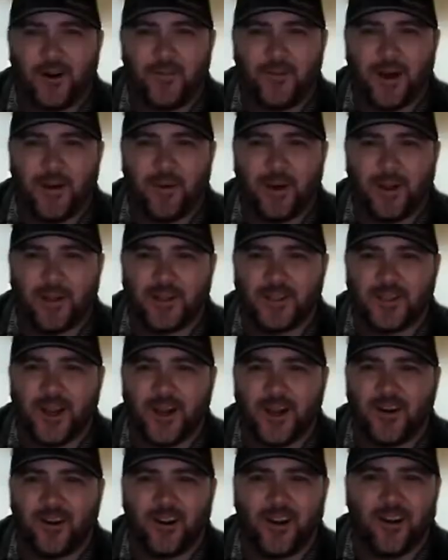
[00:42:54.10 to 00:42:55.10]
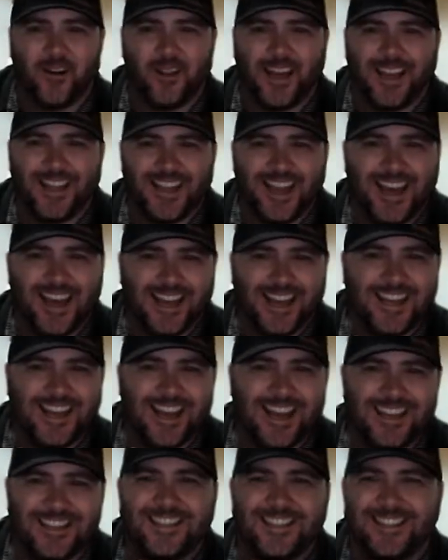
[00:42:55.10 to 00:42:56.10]
about Bolisario like that.
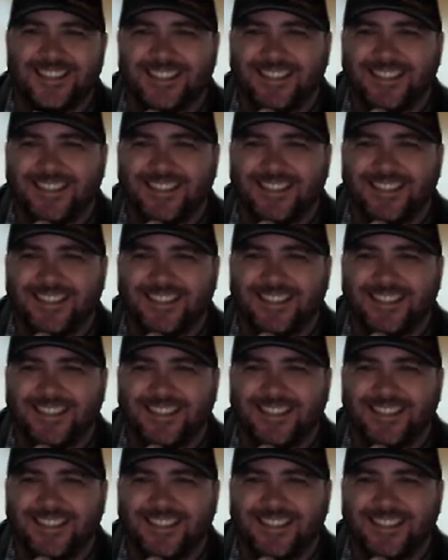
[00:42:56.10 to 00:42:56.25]
Yes.